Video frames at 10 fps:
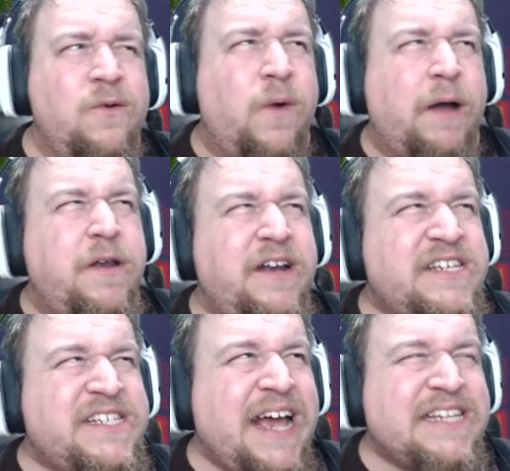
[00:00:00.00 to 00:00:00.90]
would an
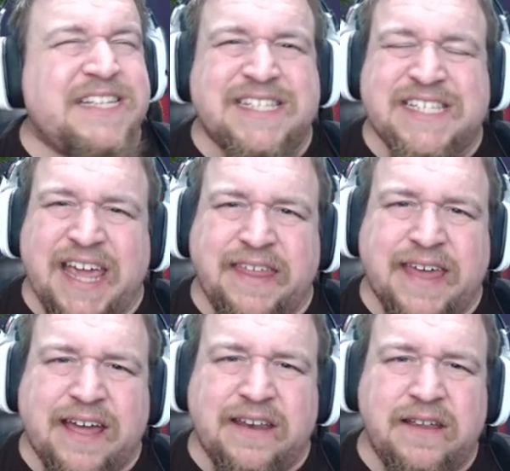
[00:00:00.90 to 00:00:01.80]
assassin say
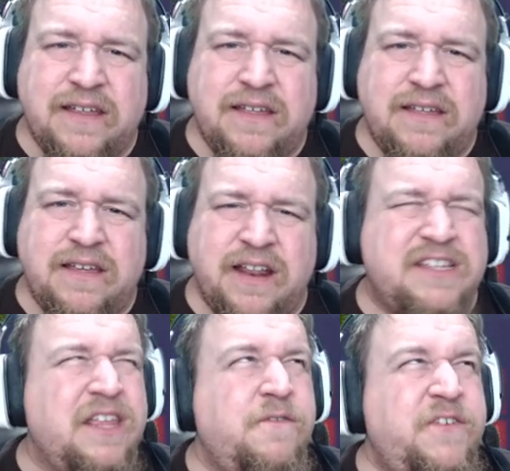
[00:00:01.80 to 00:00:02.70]
that? And
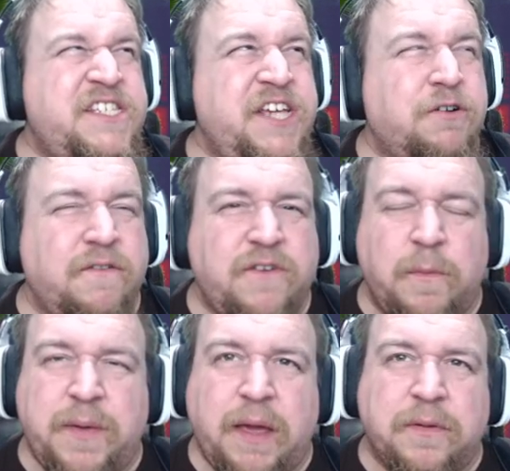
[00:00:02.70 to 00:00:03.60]
to the Vizier of all
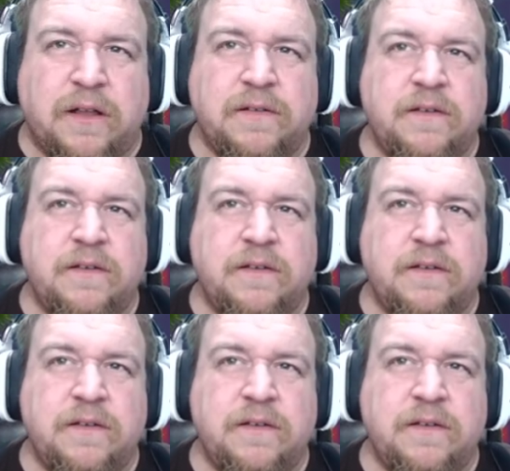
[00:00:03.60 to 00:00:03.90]
people.